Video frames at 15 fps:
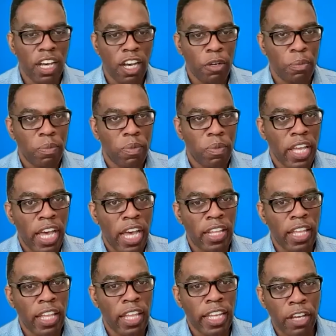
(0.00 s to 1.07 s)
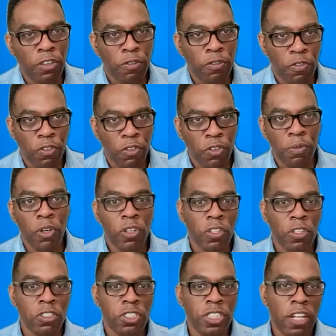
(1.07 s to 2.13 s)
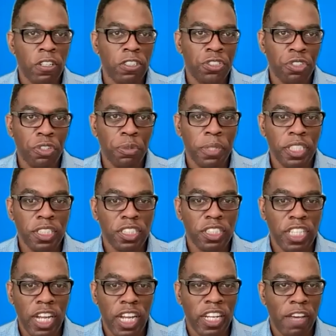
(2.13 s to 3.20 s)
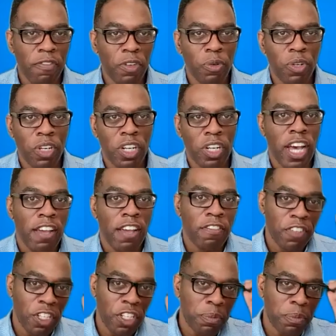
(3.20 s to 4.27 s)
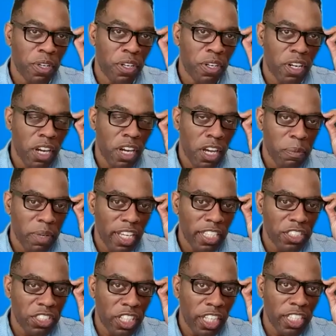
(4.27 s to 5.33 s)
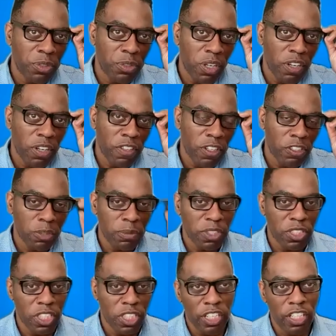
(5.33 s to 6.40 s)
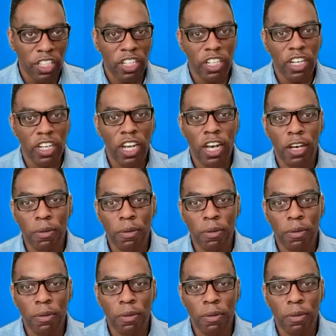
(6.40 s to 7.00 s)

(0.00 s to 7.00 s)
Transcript: I like how you've broken those down, those three pieces, and I definitely want to dive deeper into each one of those in particular,